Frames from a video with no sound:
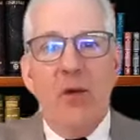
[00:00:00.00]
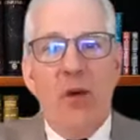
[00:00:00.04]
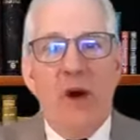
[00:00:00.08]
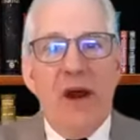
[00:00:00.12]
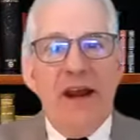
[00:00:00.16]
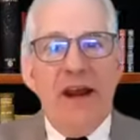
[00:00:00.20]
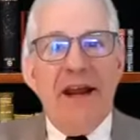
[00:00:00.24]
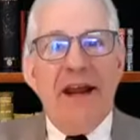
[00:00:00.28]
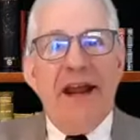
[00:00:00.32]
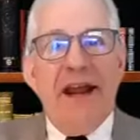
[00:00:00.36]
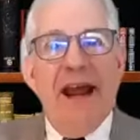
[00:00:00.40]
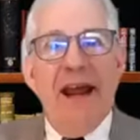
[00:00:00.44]

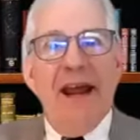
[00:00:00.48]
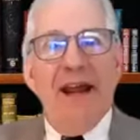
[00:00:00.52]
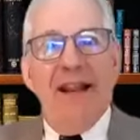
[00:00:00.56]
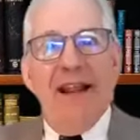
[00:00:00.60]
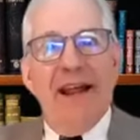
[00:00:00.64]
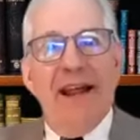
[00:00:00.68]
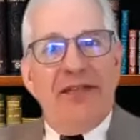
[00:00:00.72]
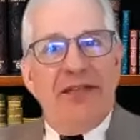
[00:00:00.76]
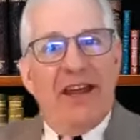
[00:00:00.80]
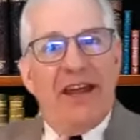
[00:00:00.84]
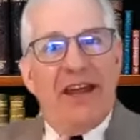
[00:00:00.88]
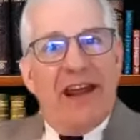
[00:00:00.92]
We
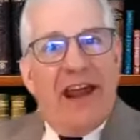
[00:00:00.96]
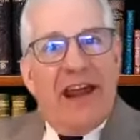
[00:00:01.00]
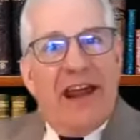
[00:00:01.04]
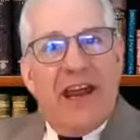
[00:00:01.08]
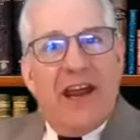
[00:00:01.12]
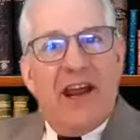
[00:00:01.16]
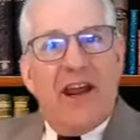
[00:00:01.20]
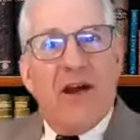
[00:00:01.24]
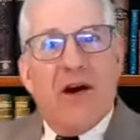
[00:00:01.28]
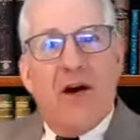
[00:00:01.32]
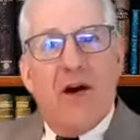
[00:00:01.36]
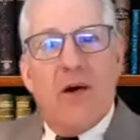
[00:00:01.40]
let
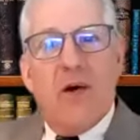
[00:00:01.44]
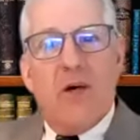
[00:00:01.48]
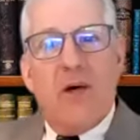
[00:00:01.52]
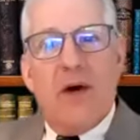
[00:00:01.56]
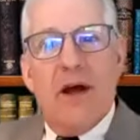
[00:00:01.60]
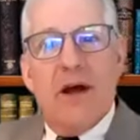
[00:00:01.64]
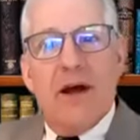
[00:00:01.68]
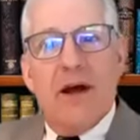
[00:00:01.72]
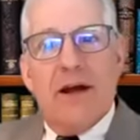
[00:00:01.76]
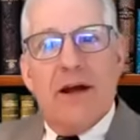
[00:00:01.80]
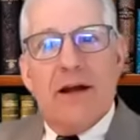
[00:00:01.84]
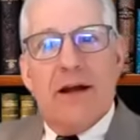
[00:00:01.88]
the
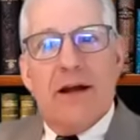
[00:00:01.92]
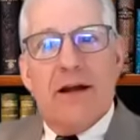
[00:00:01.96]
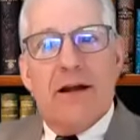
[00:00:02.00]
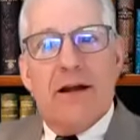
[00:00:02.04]
ego